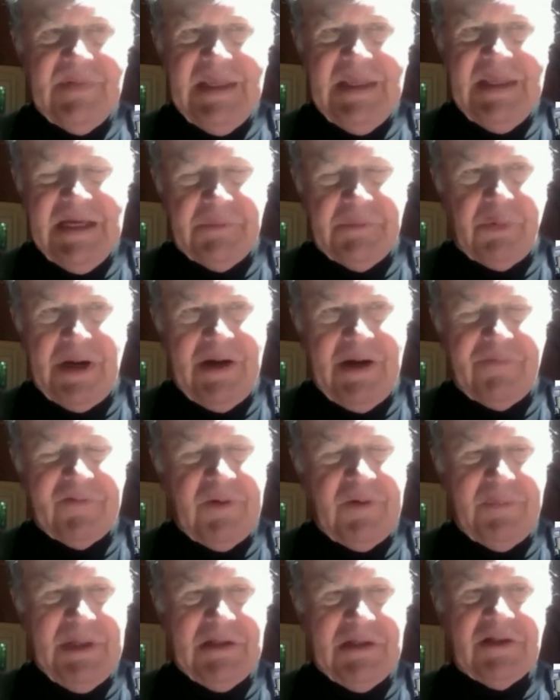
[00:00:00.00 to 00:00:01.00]
hit
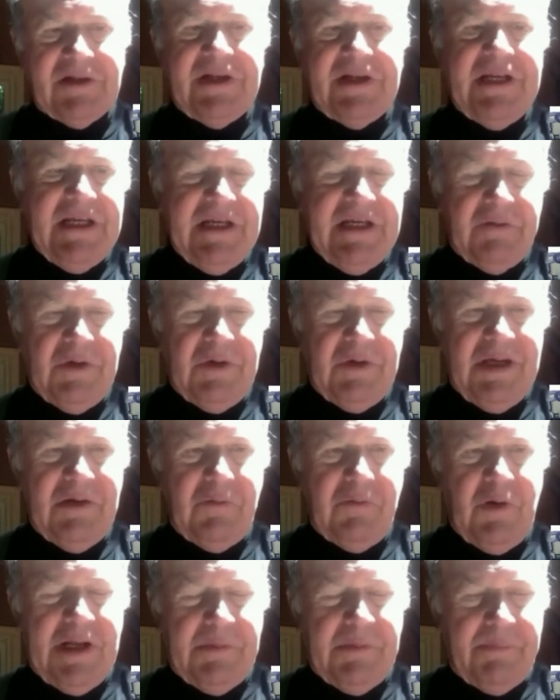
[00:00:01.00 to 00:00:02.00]
profitability.
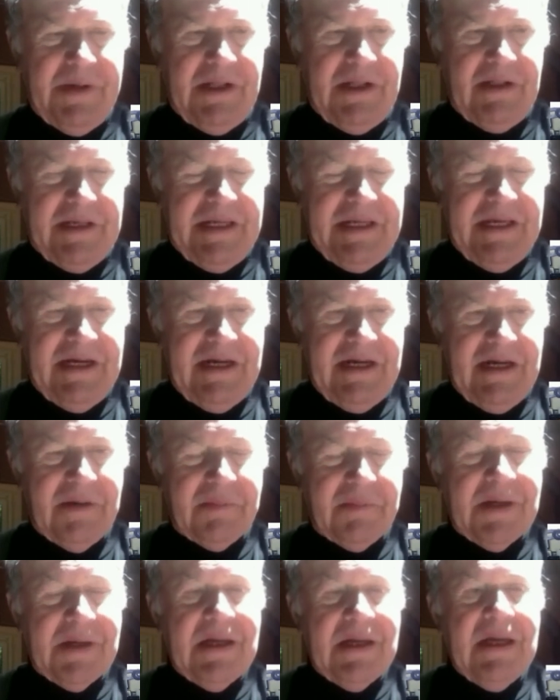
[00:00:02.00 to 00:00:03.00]
It went belly
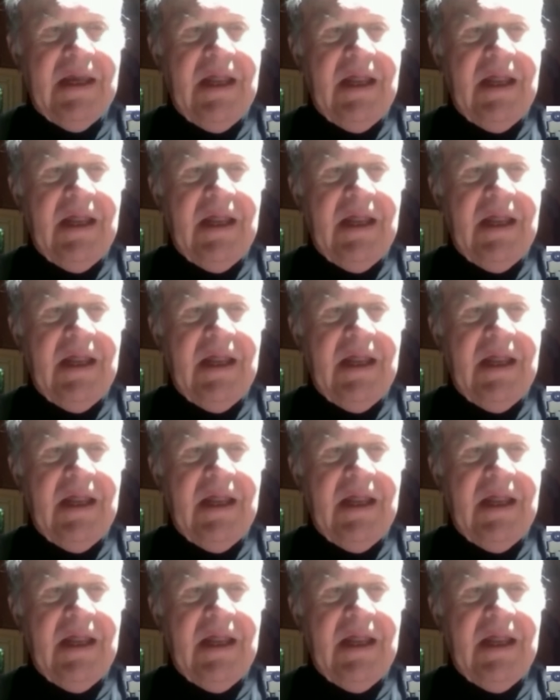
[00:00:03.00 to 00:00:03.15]
up.